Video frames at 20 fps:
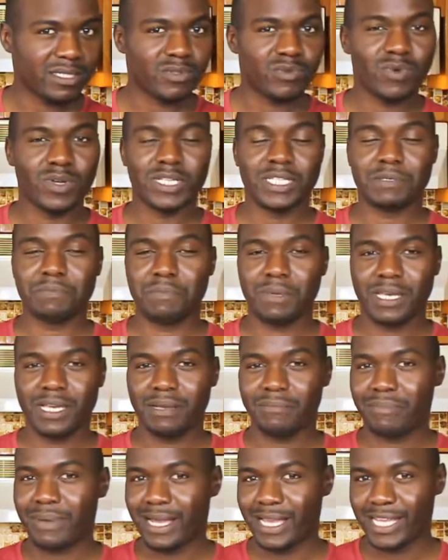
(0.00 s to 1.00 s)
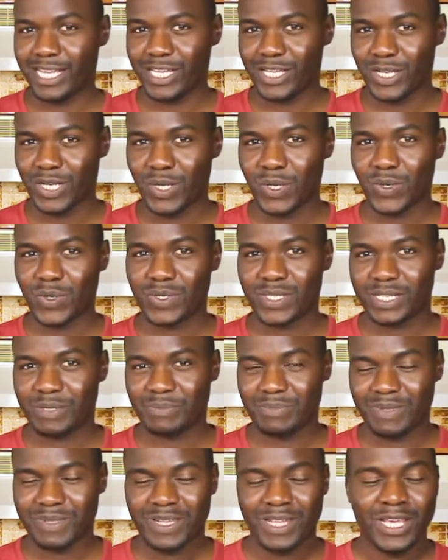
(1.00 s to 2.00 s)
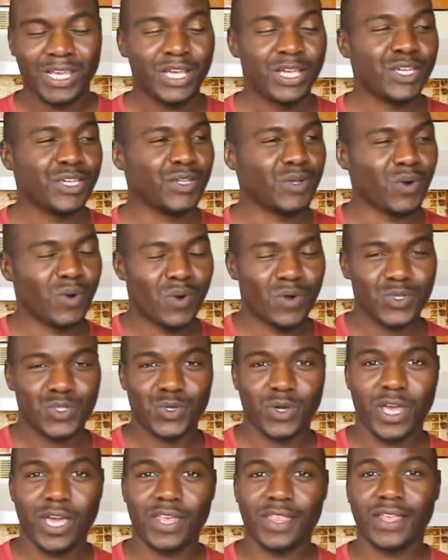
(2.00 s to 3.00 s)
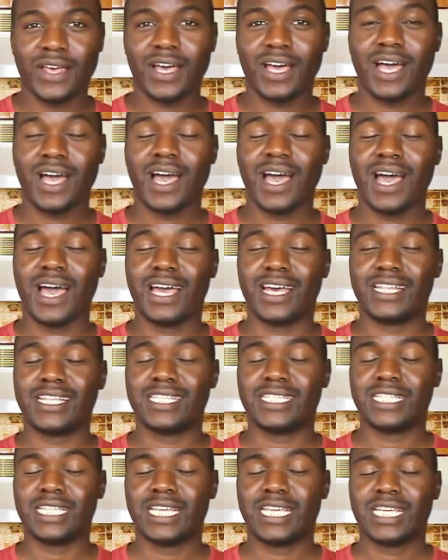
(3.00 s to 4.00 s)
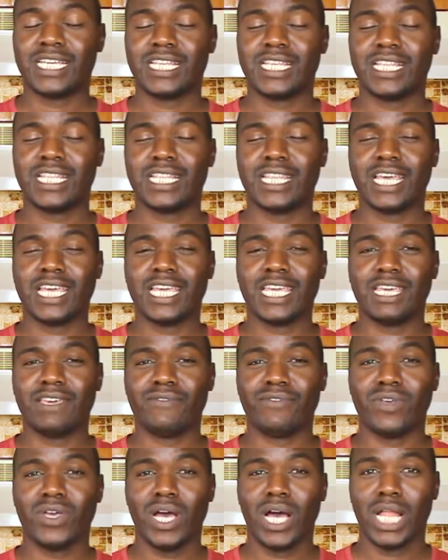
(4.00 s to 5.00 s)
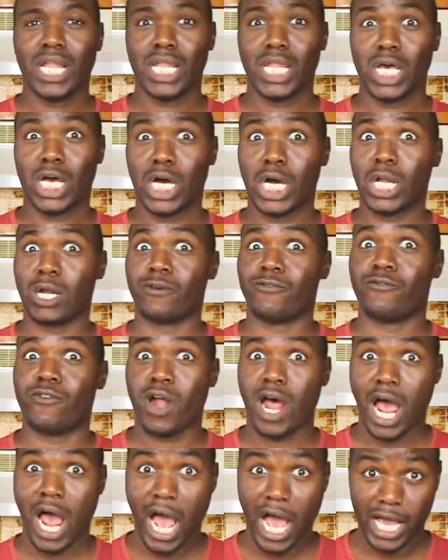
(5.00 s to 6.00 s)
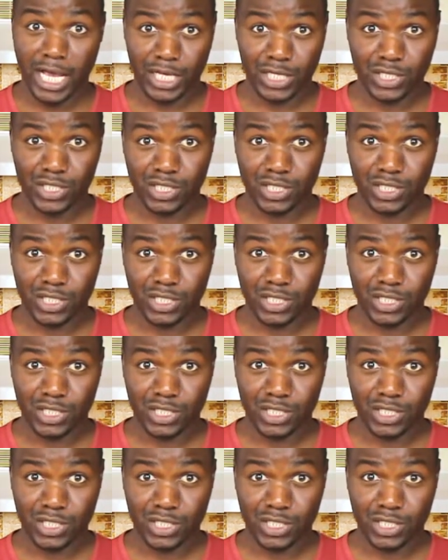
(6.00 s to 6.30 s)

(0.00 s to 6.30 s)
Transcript: It was me and my in-laws, and you know, all together, and they give you a lot of fries.